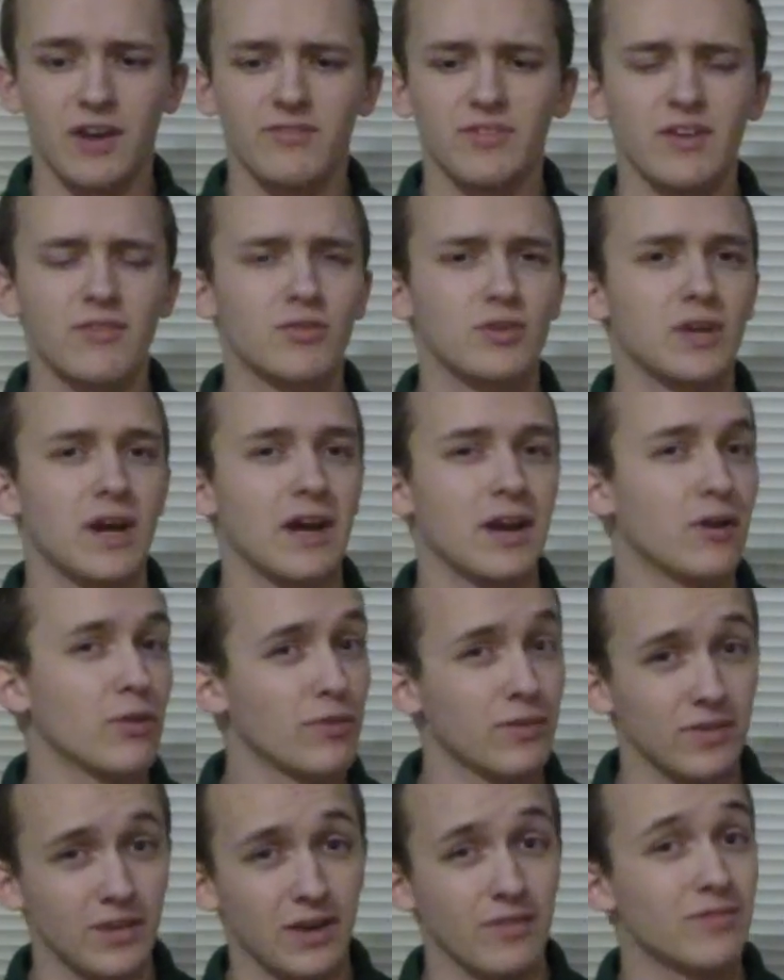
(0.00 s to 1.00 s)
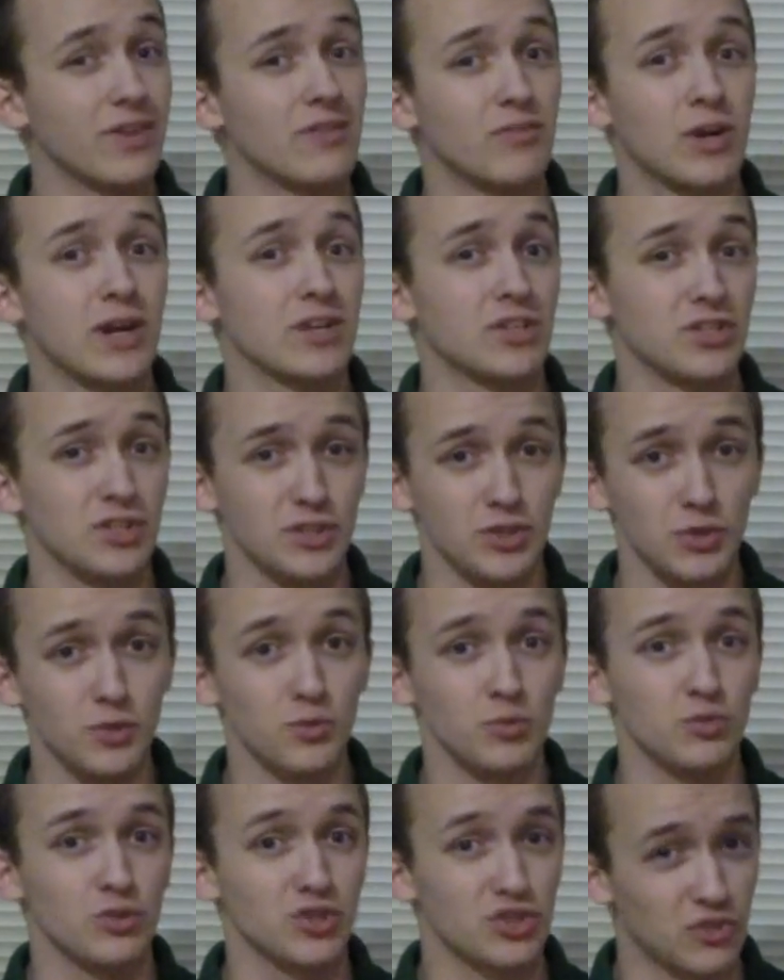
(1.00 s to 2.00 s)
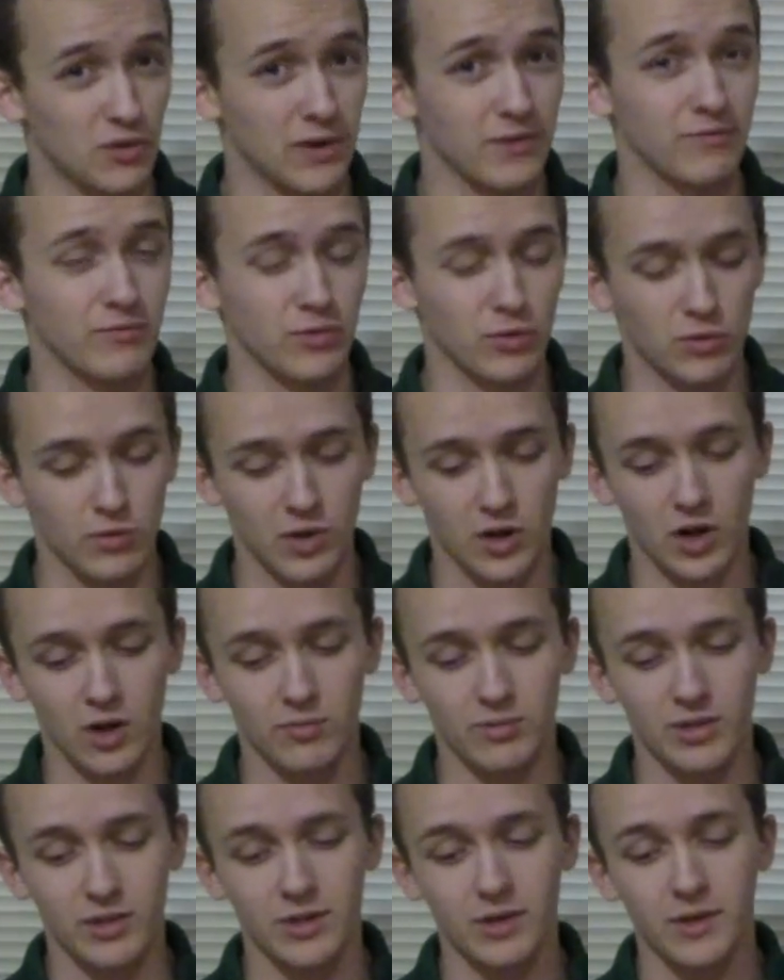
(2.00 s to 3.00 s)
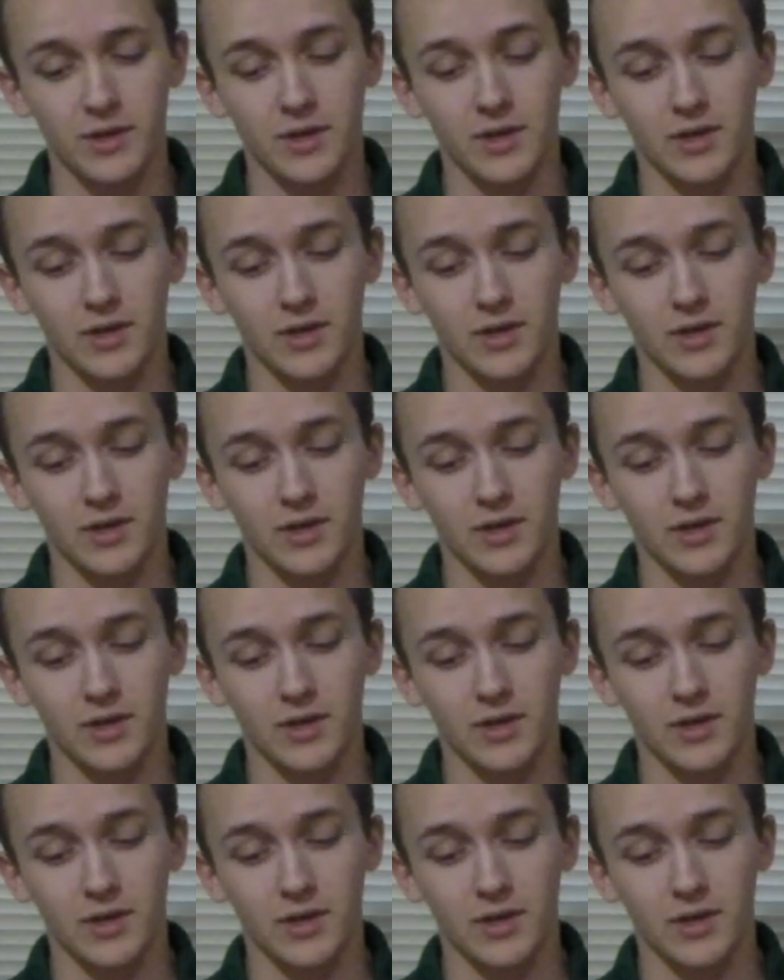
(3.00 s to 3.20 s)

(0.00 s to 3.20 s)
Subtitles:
I've never actually used straight fluorocarbon.